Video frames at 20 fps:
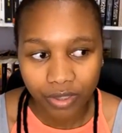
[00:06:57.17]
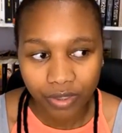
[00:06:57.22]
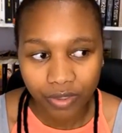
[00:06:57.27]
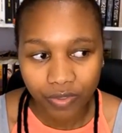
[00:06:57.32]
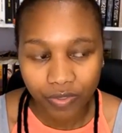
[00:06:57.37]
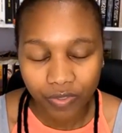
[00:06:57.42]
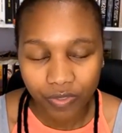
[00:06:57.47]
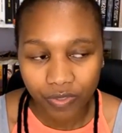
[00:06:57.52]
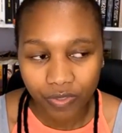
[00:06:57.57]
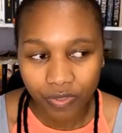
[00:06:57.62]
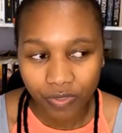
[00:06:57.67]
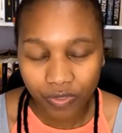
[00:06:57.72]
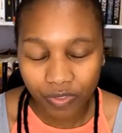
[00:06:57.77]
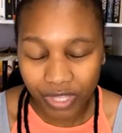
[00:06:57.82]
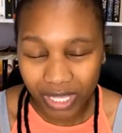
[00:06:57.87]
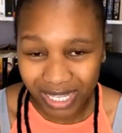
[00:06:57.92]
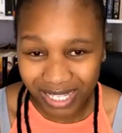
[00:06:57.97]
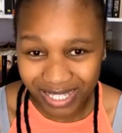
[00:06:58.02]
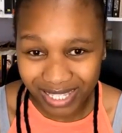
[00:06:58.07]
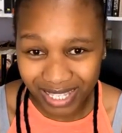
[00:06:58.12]

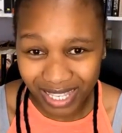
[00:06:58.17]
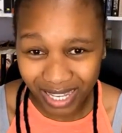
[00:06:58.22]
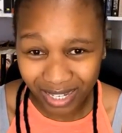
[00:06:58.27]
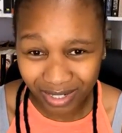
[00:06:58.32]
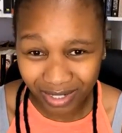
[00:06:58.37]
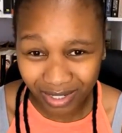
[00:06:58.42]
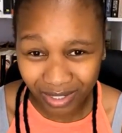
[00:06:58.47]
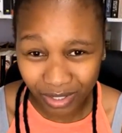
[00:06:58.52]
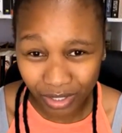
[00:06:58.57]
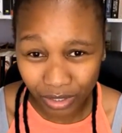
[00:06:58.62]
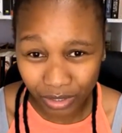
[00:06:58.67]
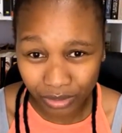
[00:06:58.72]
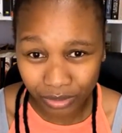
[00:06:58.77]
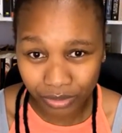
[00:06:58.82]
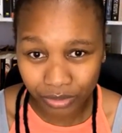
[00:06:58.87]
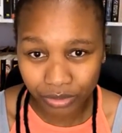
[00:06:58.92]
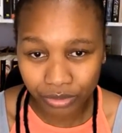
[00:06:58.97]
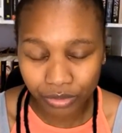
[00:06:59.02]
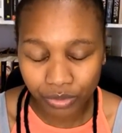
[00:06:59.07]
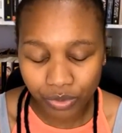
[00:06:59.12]
These young girls
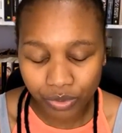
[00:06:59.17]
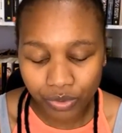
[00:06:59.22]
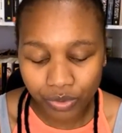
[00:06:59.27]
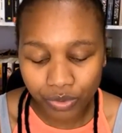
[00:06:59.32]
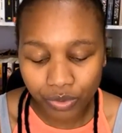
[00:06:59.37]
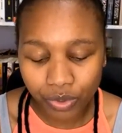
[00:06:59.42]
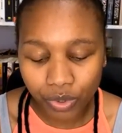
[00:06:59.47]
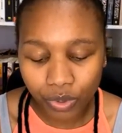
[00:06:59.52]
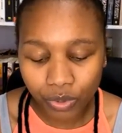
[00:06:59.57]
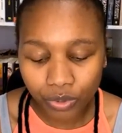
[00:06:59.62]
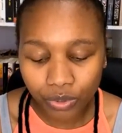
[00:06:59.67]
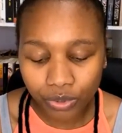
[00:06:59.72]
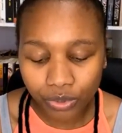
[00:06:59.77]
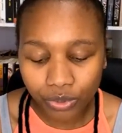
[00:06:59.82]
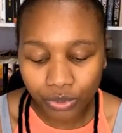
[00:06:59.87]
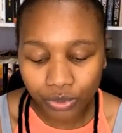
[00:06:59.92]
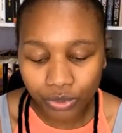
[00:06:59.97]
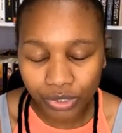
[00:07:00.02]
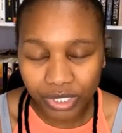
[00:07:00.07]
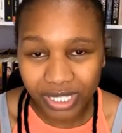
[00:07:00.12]
who go to
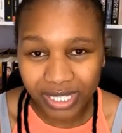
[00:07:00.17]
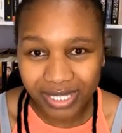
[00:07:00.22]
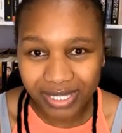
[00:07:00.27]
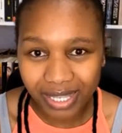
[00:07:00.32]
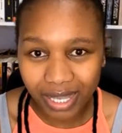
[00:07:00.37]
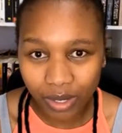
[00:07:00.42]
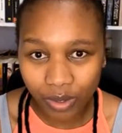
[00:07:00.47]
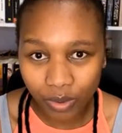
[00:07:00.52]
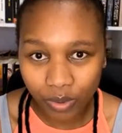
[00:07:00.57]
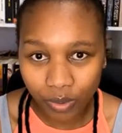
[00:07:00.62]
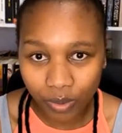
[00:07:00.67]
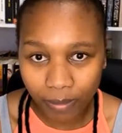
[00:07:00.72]
Isangoma,